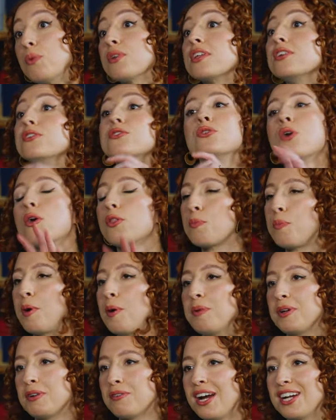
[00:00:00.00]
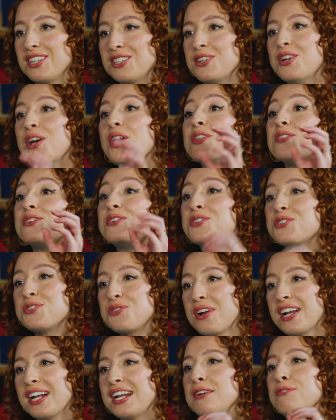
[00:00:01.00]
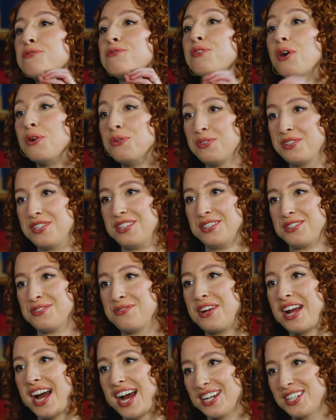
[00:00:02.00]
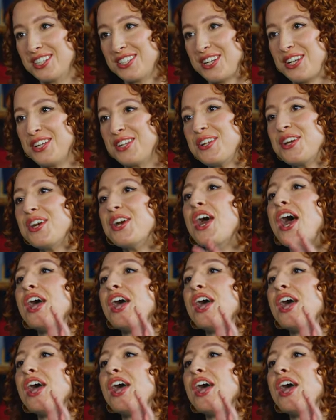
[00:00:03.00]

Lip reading: the Strictly voters' reaction